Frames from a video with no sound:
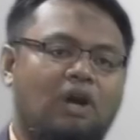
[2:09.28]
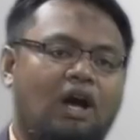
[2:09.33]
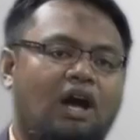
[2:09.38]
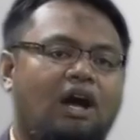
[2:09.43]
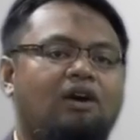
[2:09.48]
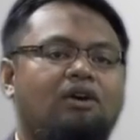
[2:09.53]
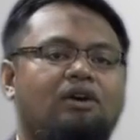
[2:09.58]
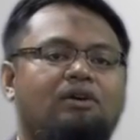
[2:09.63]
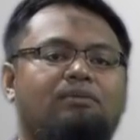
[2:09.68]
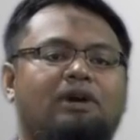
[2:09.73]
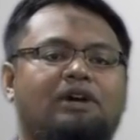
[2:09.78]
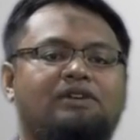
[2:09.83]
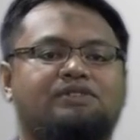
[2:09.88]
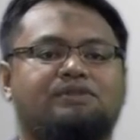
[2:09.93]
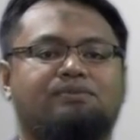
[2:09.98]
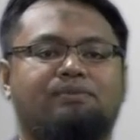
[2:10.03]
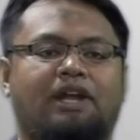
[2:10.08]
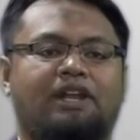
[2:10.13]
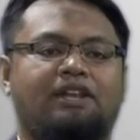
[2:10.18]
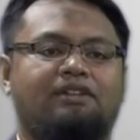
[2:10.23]
how about
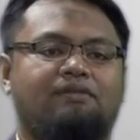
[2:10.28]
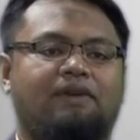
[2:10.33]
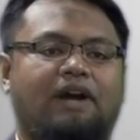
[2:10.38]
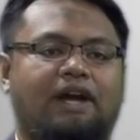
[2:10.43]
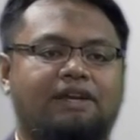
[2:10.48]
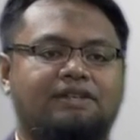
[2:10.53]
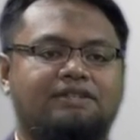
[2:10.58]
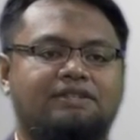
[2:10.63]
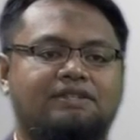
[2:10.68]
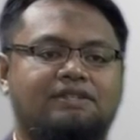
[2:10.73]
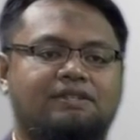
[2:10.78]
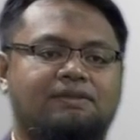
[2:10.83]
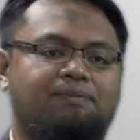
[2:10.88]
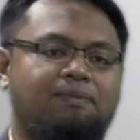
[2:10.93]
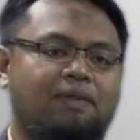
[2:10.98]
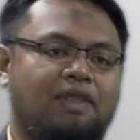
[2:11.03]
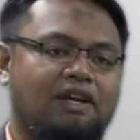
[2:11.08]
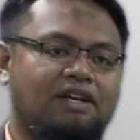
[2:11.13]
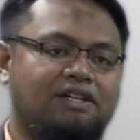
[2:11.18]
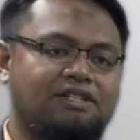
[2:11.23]
smart device?
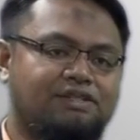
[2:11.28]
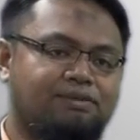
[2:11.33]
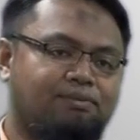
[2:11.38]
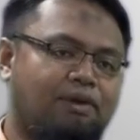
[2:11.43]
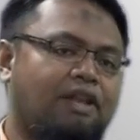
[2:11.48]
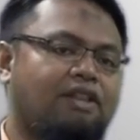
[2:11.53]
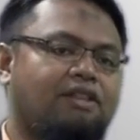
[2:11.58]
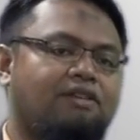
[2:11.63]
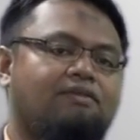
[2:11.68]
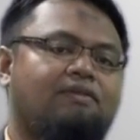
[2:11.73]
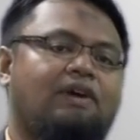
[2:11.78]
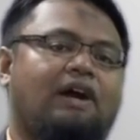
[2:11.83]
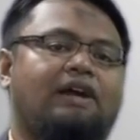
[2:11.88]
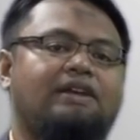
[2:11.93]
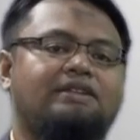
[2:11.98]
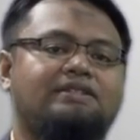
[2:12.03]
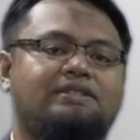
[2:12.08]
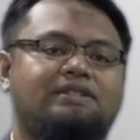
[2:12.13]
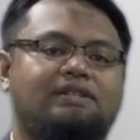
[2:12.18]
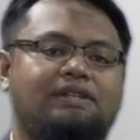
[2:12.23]
A smart
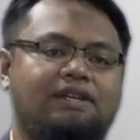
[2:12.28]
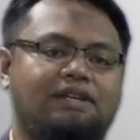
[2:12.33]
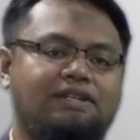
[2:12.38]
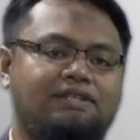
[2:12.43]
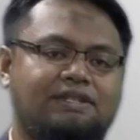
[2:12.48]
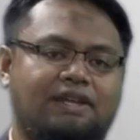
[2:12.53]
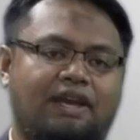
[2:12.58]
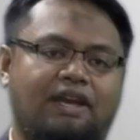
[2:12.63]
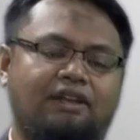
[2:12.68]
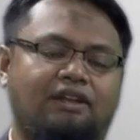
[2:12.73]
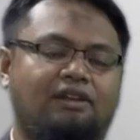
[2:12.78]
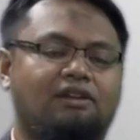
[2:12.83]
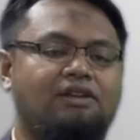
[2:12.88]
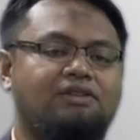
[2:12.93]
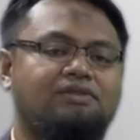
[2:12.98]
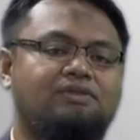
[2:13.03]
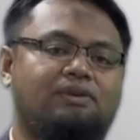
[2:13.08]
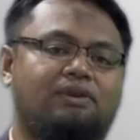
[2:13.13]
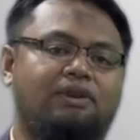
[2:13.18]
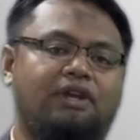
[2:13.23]
device is an
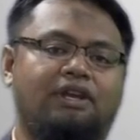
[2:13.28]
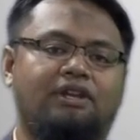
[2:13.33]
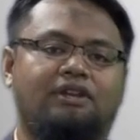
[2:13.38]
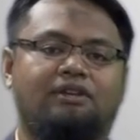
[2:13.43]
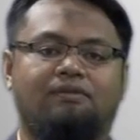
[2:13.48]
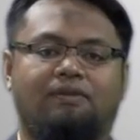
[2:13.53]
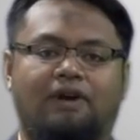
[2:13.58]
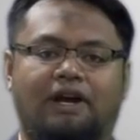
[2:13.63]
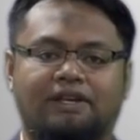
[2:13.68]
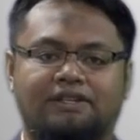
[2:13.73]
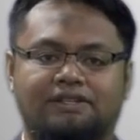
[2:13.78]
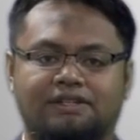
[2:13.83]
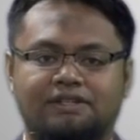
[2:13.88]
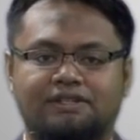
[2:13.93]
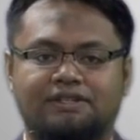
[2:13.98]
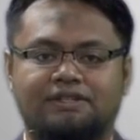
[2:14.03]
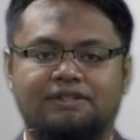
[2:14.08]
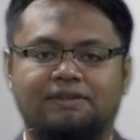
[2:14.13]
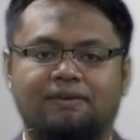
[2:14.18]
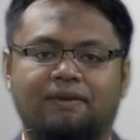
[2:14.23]
electronic
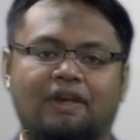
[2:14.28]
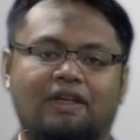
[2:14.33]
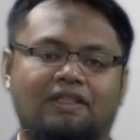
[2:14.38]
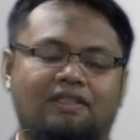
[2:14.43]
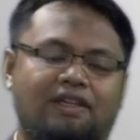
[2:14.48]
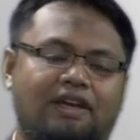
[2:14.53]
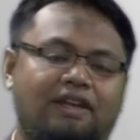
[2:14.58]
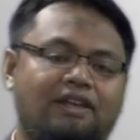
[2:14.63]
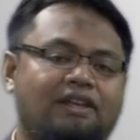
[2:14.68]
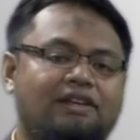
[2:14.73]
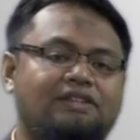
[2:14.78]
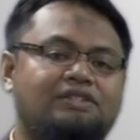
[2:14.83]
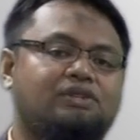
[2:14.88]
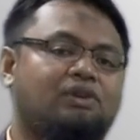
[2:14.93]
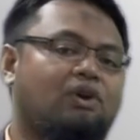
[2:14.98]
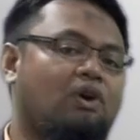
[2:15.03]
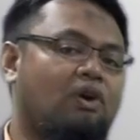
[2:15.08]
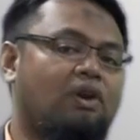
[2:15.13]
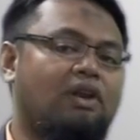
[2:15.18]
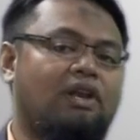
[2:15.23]
device that is
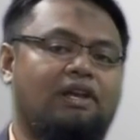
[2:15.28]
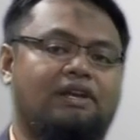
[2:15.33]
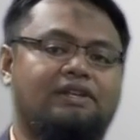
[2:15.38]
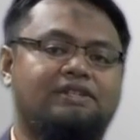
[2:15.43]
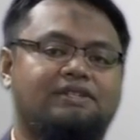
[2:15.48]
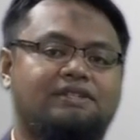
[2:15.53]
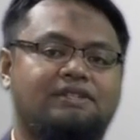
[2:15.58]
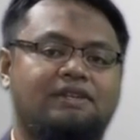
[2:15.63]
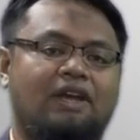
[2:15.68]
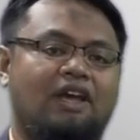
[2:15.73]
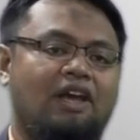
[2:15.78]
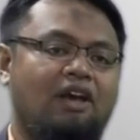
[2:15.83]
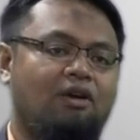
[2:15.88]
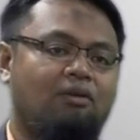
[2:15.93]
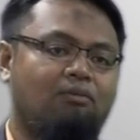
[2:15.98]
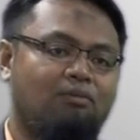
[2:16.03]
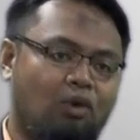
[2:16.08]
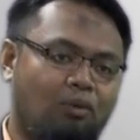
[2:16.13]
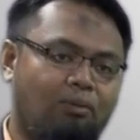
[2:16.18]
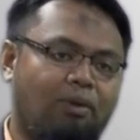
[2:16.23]
cordless,
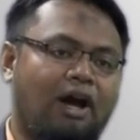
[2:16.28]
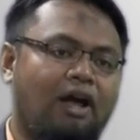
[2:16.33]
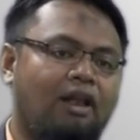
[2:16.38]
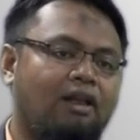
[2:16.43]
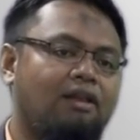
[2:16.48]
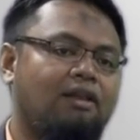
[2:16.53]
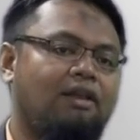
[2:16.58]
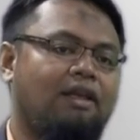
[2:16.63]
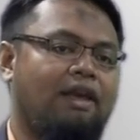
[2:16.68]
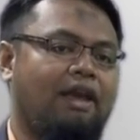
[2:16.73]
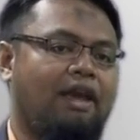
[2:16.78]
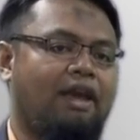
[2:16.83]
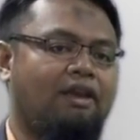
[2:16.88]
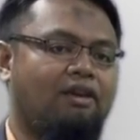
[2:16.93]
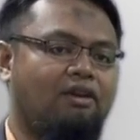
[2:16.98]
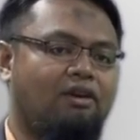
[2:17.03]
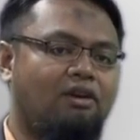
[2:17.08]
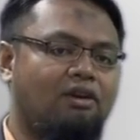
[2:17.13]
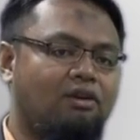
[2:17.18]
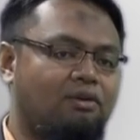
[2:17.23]
mobile,
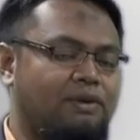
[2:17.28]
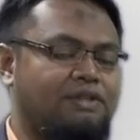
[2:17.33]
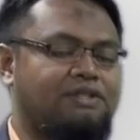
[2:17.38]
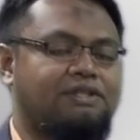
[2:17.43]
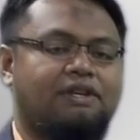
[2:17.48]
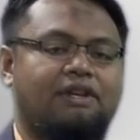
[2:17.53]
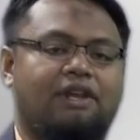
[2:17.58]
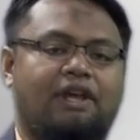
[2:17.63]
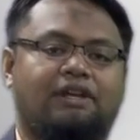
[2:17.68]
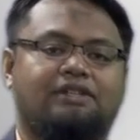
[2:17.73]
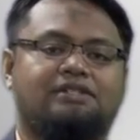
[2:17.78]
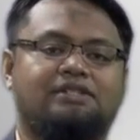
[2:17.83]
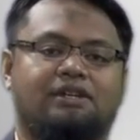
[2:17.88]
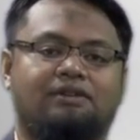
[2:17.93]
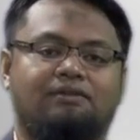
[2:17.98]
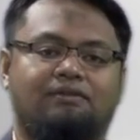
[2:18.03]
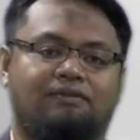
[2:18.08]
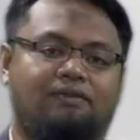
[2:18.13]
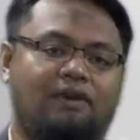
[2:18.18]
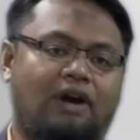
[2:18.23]
and always
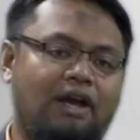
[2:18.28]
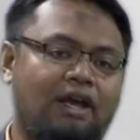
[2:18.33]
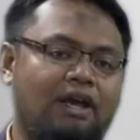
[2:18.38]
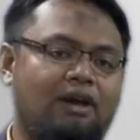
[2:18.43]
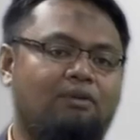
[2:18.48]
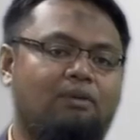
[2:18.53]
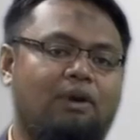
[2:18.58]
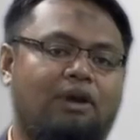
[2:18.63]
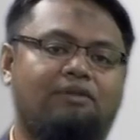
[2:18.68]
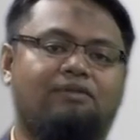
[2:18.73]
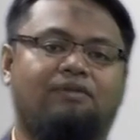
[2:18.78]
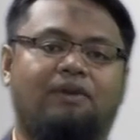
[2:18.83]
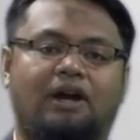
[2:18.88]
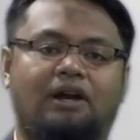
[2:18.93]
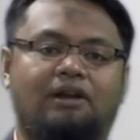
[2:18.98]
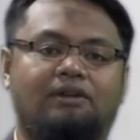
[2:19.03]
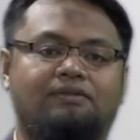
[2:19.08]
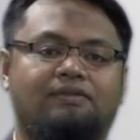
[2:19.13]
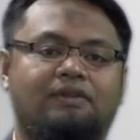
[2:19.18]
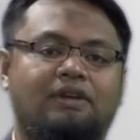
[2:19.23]
connected via
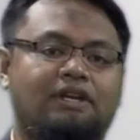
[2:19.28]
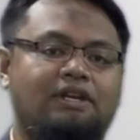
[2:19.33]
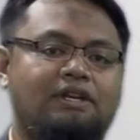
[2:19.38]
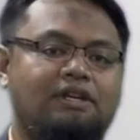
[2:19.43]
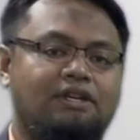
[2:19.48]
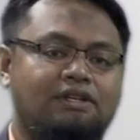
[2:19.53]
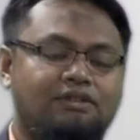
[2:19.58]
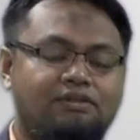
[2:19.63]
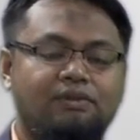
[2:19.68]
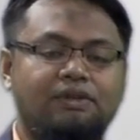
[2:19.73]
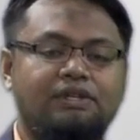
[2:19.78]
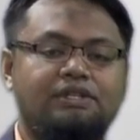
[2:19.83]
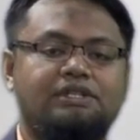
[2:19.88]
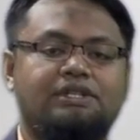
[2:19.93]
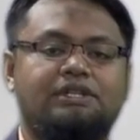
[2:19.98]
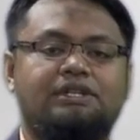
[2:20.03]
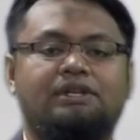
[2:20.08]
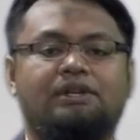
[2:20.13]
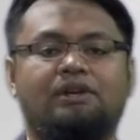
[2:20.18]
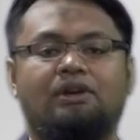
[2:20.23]
Wi-Fi,
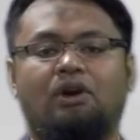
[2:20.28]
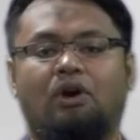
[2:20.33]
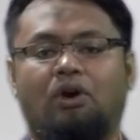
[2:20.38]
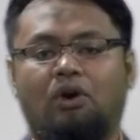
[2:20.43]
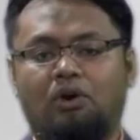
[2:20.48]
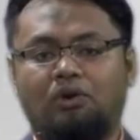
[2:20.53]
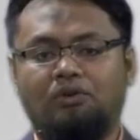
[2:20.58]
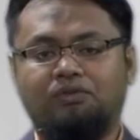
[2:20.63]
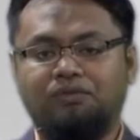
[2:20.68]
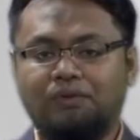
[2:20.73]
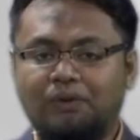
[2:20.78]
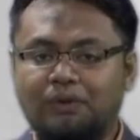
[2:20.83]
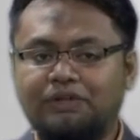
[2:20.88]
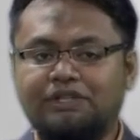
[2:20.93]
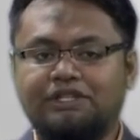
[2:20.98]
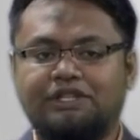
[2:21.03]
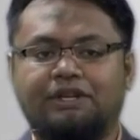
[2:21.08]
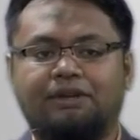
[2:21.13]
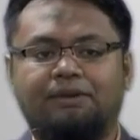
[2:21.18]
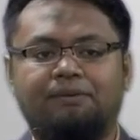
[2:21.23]
3G or
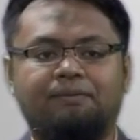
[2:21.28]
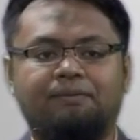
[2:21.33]
4G.